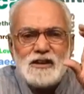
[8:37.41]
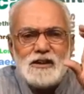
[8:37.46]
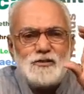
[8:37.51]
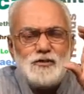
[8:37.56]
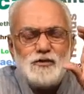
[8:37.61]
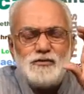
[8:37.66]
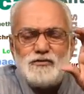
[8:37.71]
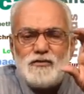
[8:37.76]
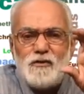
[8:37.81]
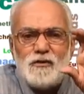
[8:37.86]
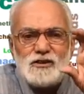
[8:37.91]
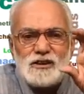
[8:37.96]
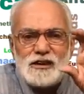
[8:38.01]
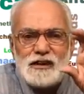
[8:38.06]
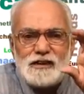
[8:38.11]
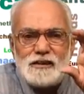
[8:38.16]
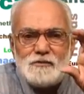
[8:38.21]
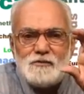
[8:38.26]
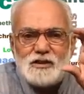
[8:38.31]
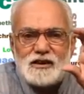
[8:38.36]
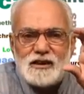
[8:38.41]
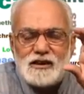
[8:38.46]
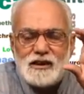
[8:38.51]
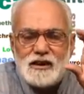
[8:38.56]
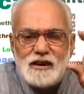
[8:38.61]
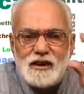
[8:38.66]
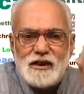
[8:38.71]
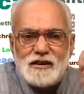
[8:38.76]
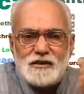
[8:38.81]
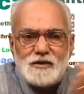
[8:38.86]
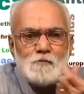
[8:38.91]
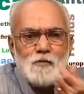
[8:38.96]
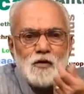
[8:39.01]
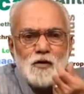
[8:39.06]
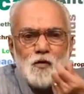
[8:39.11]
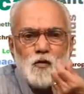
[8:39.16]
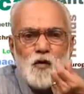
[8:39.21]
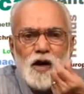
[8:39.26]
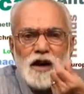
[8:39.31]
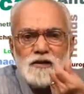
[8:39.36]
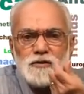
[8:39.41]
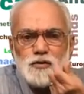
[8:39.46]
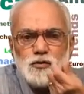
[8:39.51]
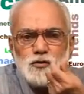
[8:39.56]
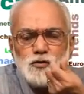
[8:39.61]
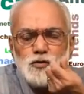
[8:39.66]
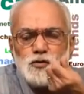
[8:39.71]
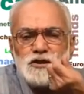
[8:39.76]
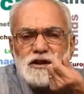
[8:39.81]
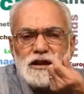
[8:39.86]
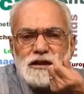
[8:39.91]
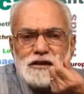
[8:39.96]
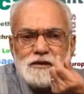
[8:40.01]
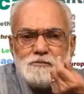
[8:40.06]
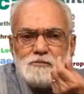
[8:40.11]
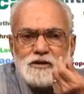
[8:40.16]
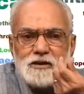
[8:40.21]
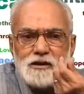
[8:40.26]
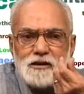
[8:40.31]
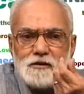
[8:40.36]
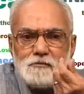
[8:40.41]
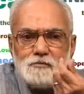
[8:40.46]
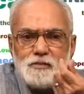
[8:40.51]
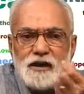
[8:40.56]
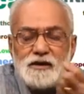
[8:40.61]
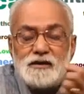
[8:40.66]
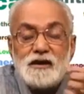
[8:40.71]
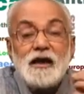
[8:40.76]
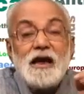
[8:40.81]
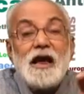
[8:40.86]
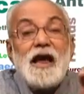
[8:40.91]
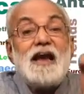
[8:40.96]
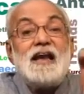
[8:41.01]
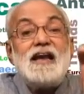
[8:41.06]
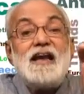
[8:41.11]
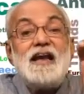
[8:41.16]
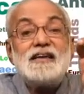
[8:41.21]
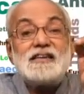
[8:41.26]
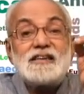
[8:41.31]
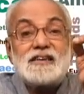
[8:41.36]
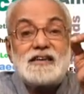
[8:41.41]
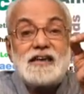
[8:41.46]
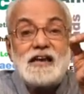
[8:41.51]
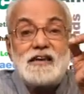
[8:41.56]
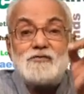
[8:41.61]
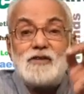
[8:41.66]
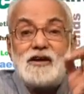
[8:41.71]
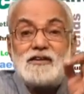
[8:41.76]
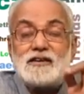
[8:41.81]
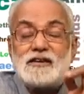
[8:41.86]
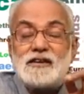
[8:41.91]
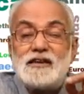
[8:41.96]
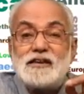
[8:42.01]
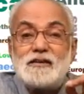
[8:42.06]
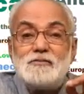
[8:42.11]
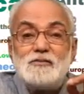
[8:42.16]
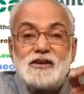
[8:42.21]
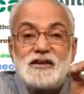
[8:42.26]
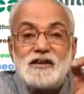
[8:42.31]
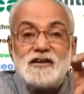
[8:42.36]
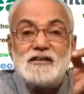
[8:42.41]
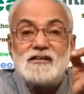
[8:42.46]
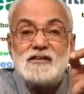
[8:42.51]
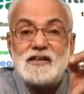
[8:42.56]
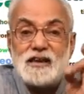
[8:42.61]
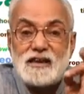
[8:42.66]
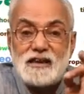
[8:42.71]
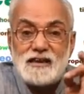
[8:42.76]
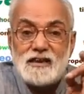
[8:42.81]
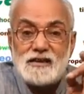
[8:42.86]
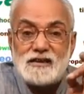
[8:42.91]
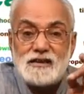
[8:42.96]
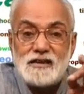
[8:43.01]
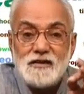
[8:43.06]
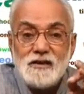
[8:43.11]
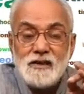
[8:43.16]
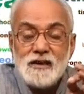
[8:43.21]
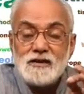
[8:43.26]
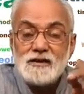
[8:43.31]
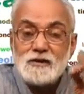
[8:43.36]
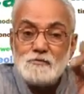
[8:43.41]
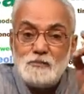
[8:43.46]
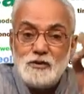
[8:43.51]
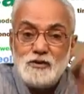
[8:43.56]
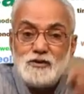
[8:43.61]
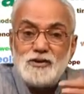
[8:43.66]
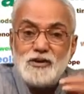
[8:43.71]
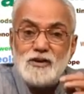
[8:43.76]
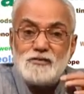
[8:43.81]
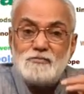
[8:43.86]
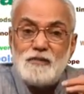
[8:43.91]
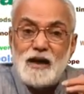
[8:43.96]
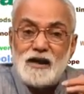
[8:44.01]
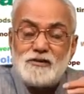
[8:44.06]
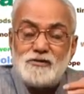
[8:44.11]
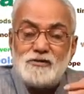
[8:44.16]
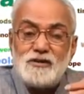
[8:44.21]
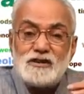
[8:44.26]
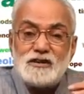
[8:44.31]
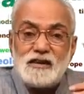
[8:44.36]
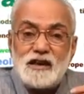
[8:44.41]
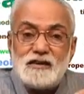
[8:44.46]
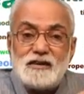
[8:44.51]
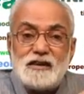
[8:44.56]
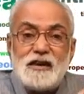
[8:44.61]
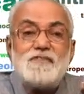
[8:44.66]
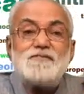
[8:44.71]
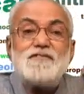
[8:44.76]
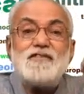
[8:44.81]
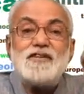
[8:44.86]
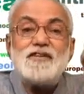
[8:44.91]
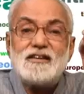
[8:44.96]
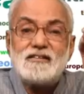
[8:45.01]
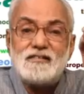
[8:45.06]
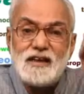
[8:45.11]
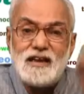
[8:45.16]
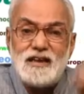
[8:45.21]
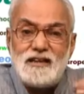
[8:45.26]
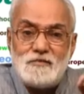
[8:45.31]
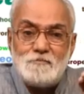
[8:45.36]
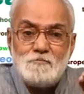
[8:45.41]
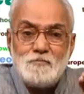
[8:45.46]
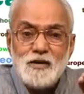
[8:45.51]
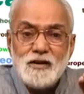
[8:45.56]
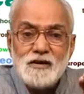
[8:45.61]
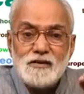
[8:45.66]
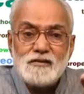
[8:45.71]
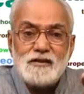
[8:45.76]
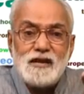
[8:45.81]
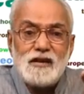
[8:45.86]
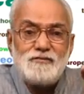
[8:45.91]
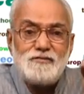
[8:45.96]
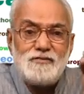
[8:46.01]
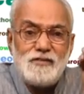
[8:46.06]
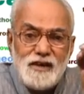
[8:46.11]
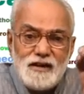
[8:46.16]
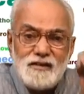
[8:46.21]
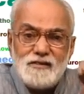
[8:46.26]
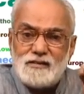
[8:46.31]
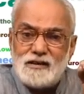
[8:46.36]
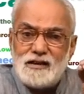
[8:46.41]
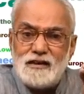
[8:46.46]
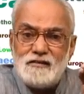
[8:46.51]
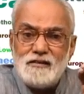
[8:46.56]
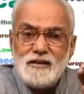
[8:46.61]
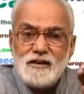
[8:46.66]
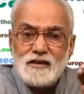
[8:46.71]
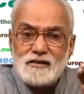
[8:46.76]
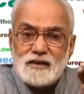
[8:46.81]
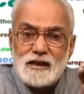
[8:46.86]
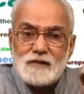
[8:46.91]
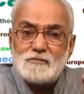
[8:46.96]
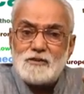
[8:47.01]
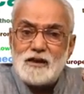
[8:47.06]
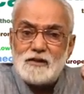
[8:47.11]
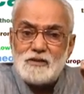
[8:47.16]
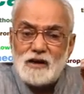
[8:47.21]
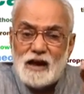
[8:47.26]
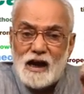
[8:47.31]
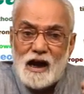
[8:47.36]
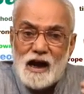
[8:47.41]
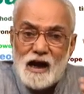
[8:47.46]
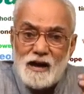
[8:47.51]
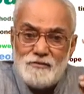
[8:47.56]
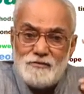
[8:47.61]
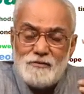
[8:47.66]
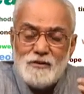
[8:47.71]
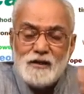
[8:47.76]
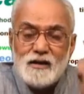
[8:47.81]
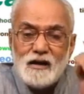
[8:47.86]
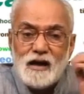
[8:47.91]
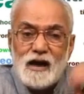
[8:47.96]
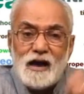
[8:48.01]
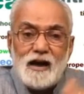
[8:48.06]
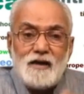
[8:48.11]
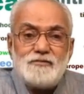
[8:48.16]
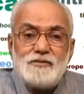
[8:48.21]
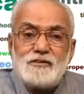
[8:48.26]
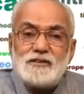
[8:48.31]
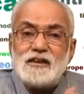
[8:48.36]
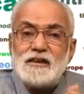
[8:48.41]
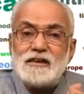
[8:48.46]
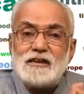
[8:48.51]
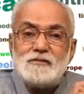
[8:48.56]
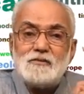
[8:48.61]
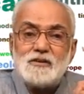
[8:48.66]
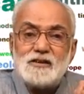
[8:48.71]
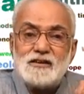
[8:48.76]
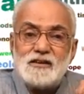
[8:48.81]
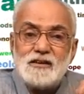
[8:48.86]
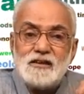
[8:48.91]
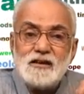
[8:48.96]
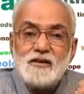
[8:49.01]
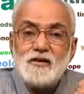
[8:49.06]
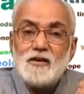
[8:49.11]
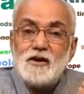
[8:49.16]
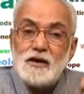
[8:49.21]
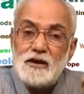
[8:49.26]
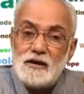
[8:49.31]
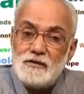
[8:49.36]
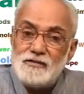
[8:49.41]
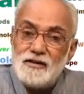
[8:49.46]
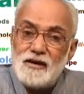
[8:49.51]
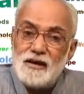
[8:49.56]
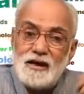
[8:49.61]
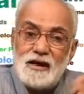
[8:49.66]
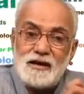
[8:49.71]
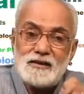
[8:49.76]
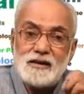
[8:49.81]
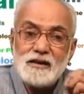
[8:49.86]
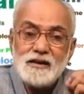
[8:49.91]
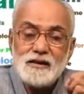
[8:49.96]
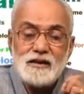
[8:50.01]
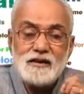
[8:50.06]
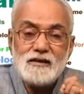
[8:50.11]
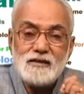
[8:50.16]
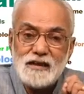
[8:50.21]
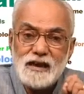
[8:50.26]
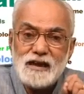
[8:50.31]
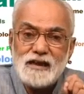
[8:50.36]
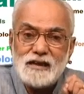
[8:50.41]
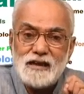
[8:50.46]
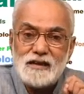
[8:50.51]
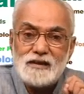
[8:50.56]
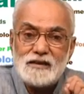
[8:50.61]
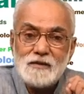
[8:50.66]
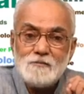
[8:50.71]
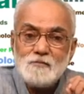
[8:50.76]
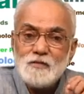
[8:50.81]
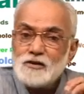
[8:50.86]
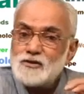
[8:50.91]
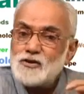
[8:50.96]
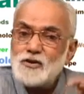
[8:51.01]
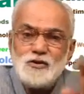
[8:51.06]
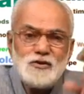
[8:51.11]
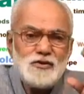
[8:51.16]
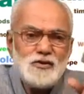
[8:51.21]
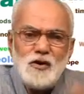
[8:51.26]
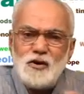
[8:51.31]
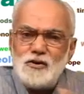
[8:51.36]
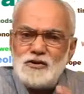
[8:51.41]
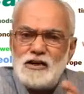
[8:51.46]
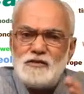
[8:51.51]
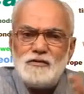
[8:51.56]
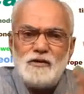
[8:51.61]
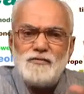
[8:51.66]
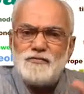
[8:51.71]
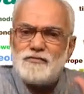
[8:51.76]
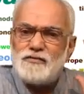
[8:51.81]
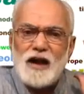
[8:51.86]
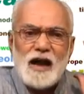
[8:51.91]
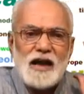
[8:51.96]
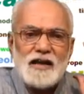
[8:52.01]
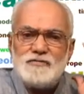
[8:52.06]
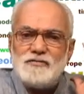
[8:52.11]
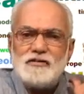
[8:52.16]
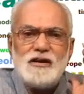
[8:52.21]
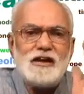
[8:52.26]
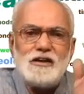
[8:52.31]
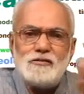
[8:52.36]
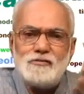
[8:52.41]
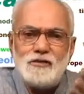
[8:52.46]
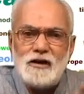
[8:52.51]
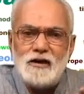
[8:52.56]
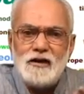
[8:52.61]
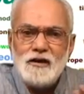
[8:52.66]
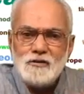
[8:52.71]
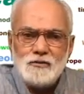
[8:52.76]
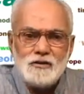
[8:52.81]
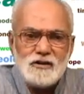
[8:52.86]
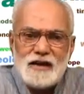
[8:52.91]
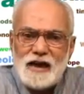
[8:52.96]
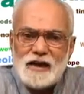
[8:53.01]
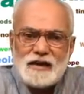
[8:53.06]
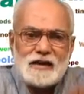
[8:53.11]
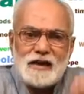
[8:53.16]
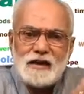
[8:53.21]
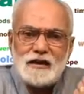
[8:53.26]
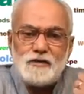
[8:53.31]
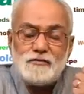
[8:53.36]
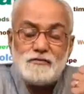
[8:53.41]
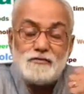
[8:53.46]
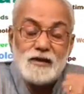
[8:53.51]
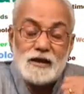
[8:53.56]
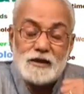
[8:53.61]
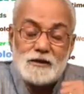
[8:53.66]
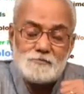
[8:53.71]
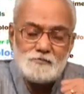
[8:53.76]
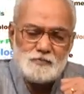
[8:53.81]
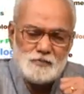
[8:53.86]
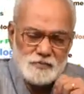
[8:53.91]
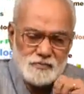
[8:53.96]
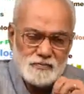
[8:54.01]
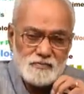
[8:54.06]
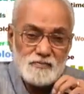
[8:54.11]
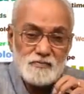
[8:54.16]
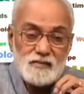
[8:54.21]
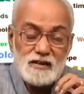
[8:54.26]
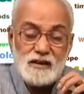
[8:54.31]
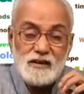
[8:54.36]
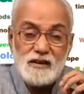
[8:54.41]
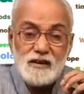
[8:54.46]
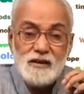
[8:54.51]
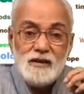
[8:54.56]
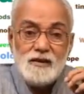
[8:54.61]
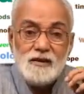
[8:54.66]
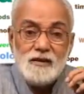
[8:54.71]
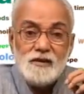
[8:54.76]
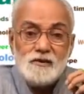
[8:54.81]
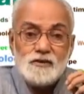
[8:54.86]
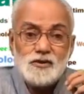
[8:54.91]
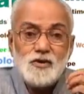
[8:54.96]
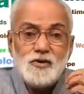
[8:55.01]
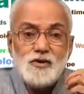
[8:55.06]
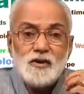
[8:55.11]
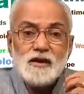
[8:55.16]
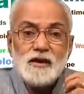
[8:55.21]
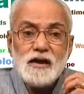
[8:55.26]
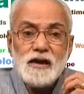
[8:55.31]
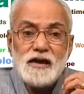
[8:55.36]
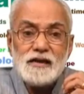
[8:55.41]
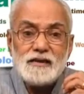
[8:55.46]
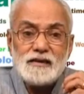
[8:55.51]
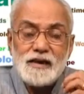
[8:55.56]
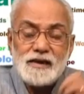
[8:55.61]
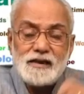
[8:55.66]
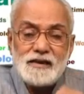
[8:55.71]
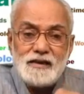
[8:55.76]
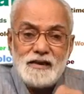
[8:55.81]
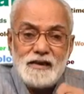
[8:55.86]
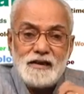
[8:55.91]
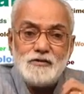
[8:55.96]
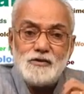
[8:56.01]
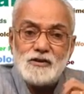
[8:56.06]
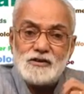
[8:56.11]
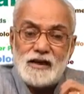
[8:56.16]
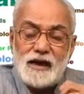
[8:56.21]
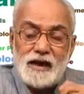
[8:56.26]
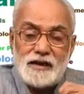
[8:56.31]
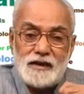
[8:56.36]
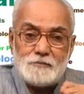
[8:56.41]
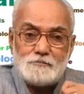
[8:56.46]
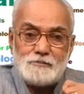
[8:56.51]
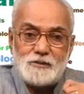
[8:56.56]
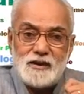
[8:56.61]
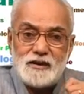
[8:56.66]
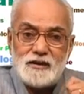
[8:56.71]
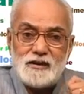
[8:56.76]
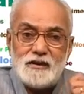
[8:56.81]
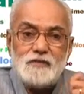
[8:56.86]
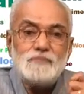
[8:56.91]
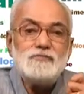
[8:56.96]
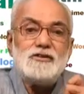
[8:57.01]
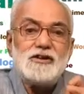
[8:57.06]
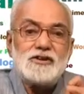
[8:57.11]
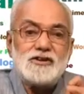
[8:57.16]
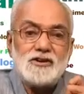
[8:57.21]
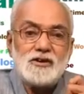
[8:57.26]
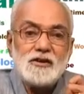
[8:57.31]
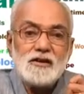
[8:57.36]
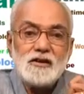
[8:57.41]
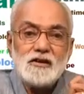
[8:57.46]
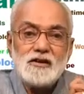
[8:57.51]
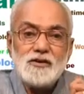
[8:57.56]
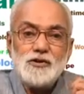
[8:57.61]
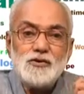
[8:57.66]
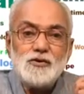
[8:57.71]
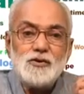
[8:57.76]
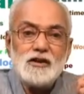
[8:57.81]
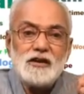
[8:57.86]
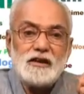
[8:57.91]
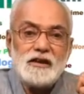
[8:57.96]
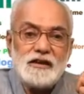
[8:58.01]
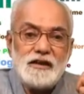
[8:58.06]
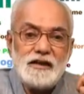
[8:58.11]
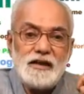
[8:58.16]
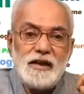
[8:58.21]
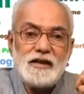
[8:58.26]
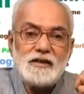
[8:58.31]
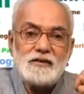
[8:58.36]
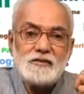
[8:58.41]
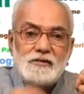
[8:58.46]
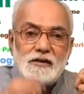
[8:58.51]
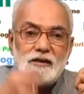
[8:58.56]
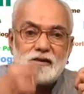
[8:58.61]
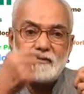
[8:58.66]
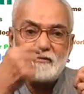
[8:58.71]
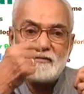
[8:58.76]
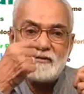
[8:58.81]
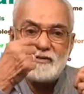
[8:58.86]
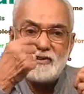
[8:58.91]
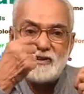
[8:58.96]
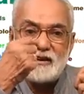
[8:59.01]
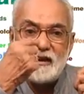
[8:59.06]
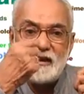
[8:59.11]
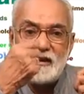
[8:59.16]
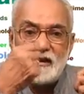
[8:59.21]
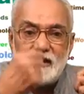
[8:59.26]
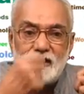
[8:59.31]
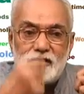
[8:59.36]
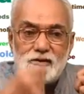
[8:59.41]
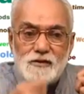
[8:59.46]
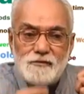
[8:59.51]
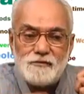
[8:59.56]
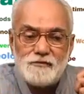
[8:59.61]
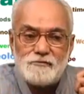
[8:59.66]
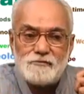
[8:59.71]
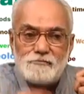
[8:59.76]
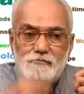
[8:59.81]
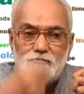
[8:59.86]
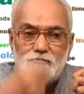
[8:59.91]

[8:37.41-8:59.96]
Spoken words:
3 to 4 centimeter in length, 1 to 2 centimeter in breadth, and less than 1 centimeter in thickness. The beauty of microliths are they're very thin. They're very thin, sometimes half a centimeter or even less in thickness. So you know they will fly very well with that kind of weight. So a technique was adopted in which you create this series of